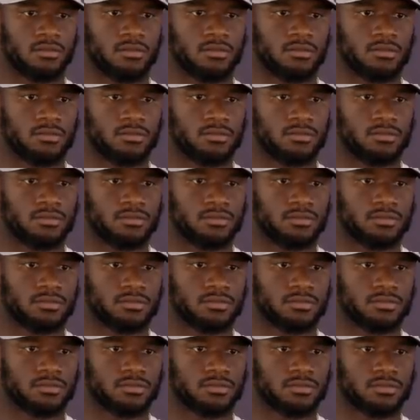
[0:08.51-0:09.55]
That breakthrough
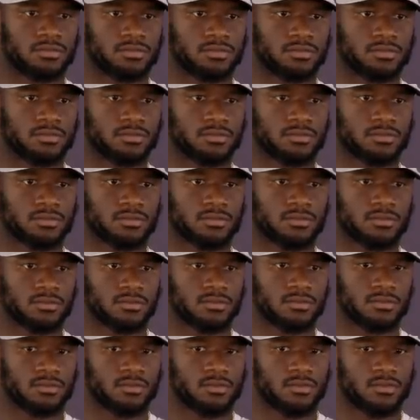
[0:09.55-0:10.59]
translates
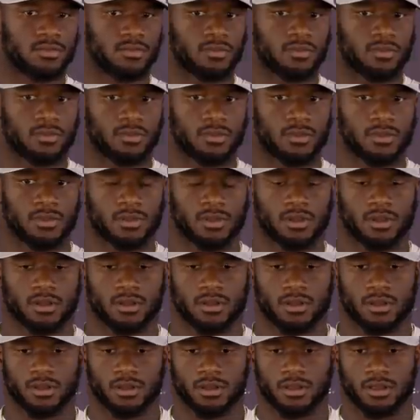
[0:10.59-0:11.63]
to this new
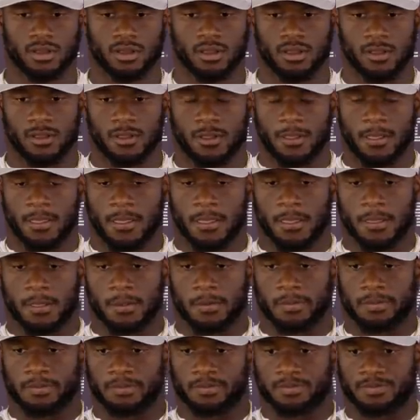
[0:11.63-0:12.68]
defensive coordinator and his
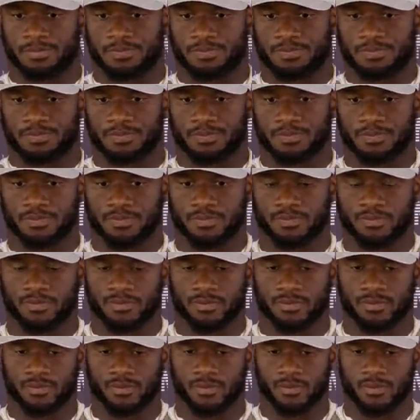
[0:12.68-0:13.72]
his background
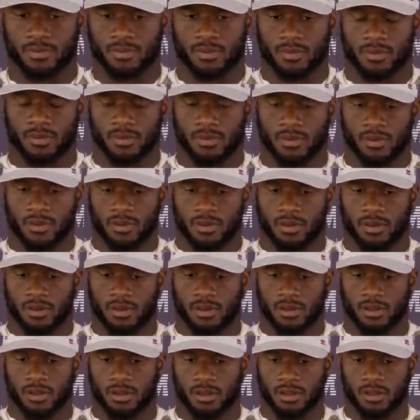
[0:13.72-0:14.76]
of a lot of uh, blitzing
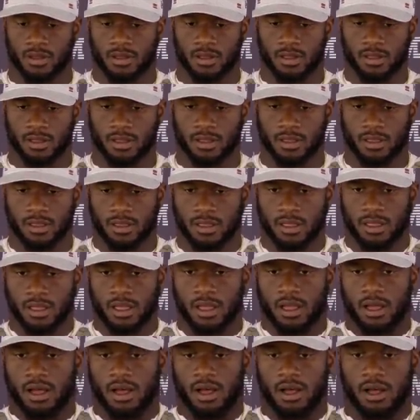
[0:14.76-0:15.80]
uh, possibilities.
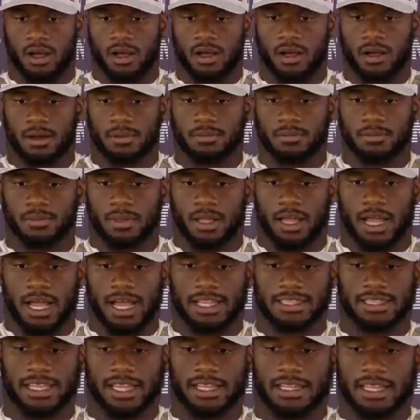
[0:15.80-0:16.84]
Um,
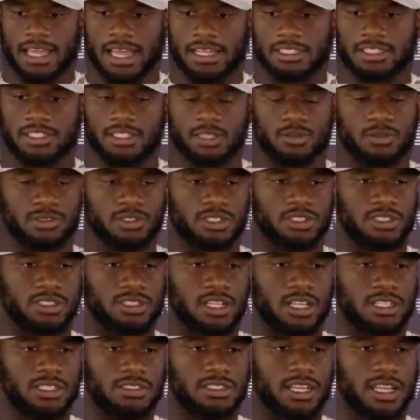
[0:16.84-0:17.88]
I think last year was just
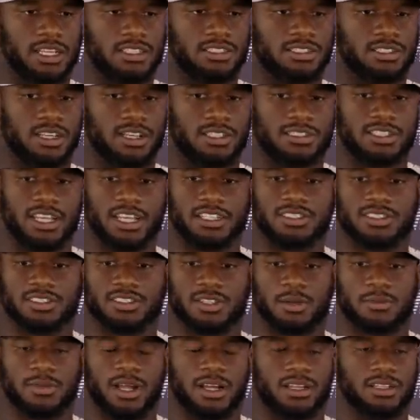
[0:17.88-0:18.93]
another taste, a taste of
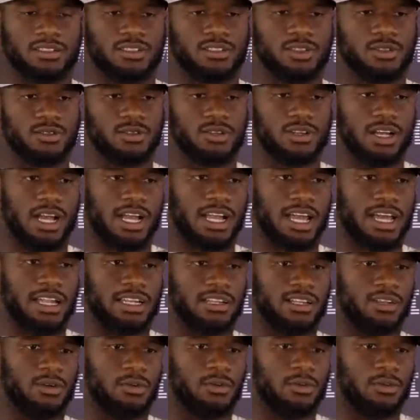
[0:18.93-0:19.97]
something I can do. I got a
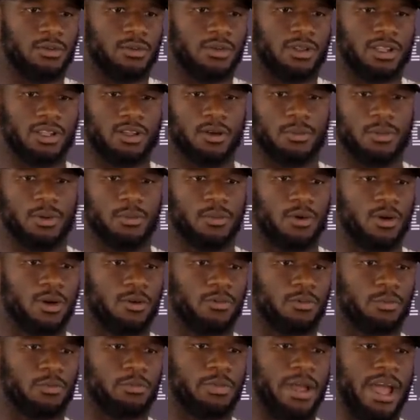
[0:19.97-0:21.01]
little little bit
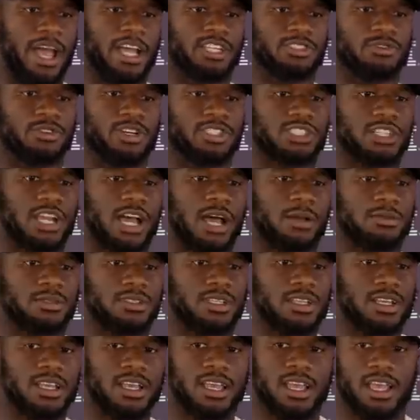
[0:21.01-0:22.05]
more pass rush ops,
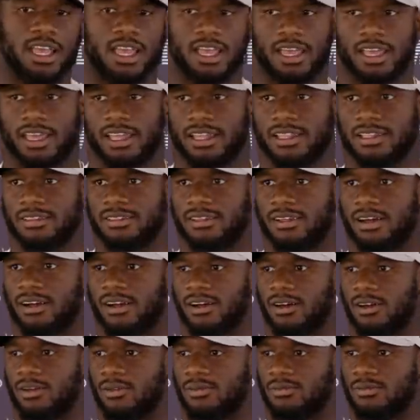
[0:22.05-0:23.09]
and
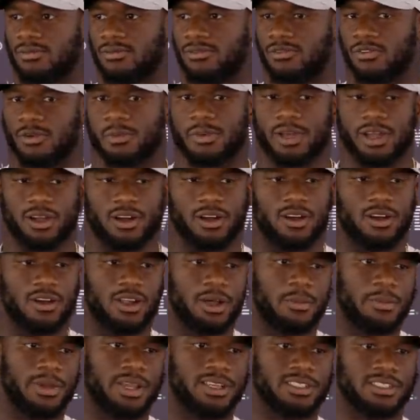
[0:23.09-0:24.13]
um, from here on,
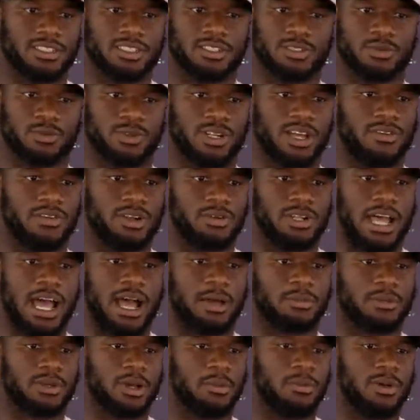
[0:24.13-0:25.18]
I mean, just whenever the
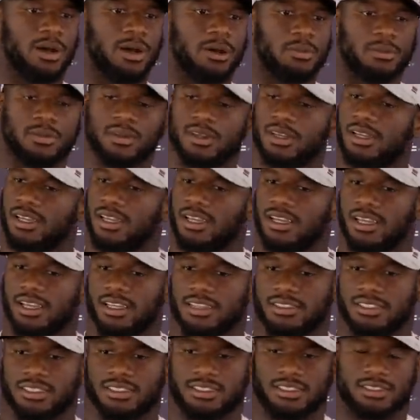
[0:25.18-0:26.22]
op come up,
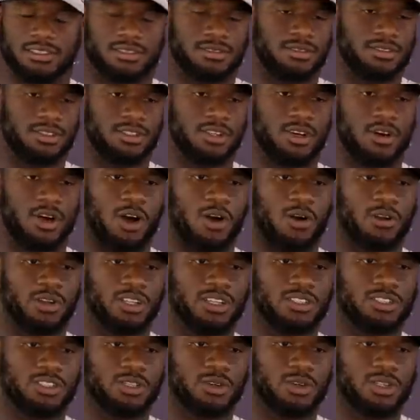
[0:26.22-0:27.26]
just you know, hone
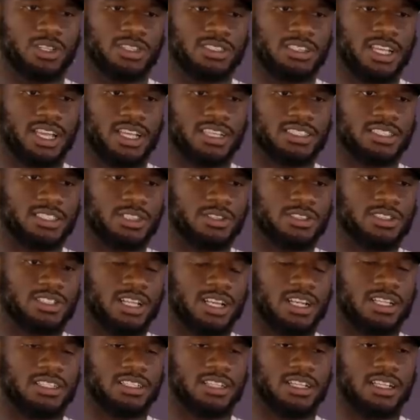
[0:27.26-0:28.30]
into it and take it serious
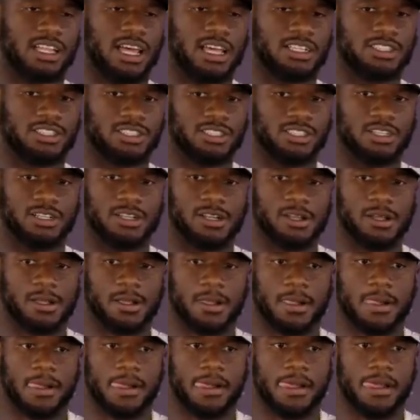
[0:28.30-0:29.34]
like I did last year.
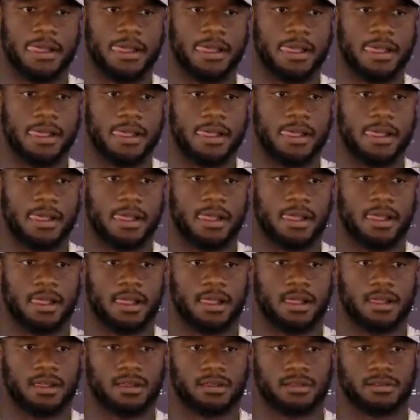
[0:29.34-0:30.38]
What can you
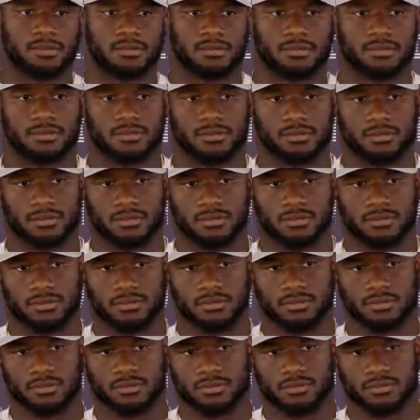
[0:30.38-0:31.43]
say about the first week or
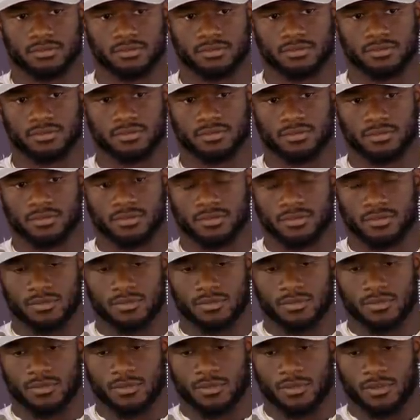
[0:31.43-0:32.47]
so with with Dean
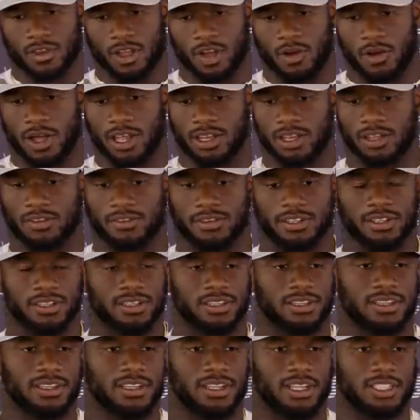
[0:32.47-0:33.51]
Pease? Oh, I love it.
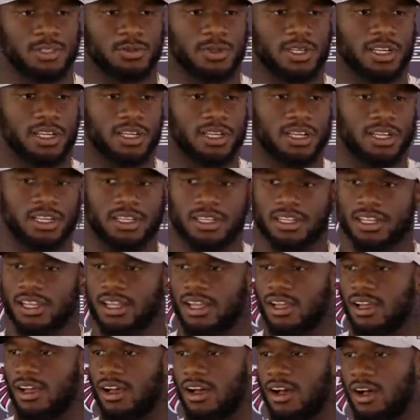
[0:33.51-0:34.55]
It's been good.
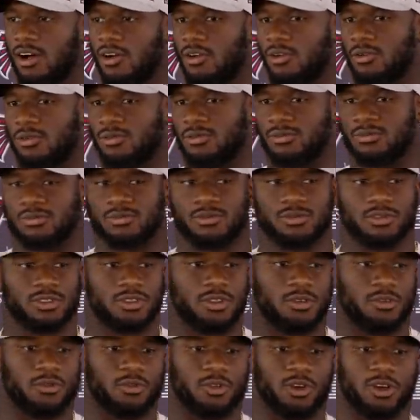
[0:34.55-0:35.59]
Uh,
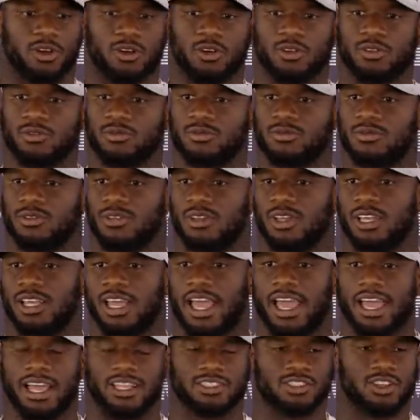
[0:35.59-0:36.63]
real.
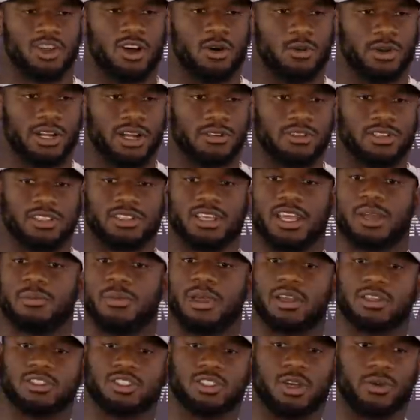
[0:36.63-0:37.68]
Hands-on with everything,
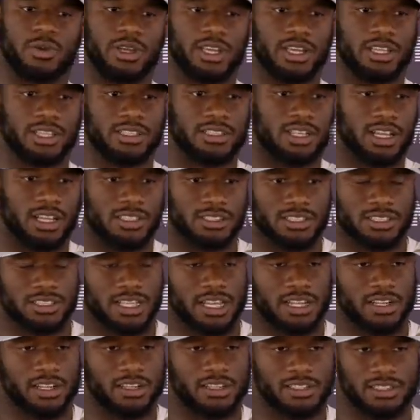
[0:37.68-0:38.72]
making sure we get the
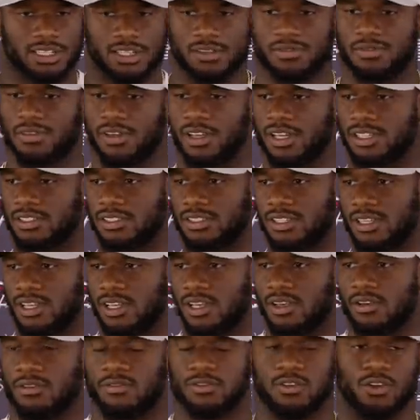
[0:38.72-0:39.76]
understanding of the defense,
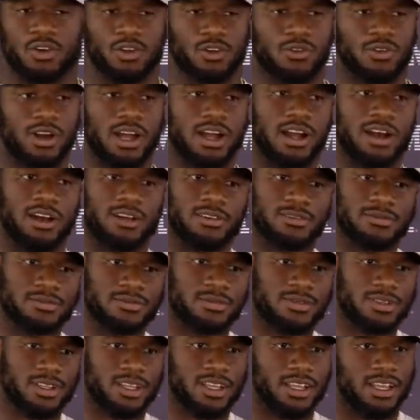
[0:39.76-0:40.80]
flowing around,
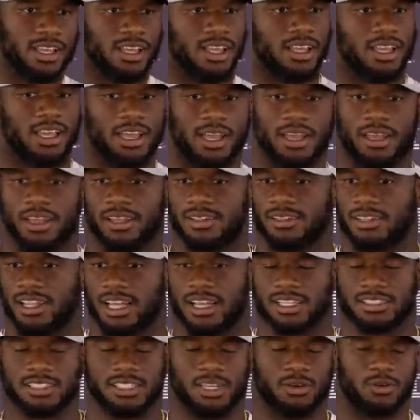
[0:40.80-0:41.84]
and like
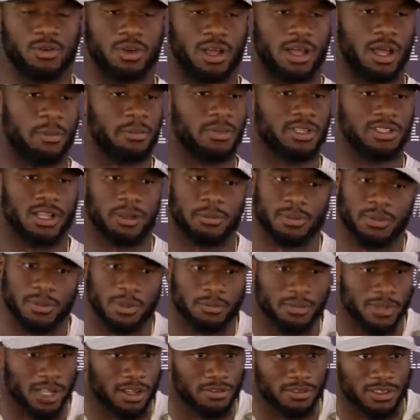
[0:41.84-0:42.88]
I said, we, I'm, in, I'm
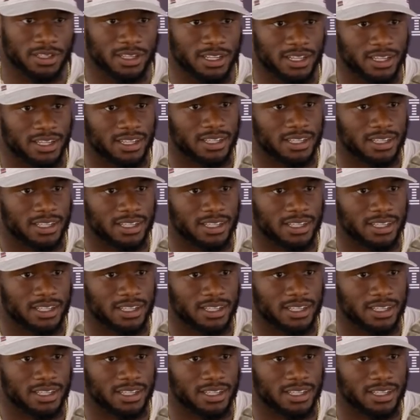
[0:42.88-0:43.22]
I'm loving it.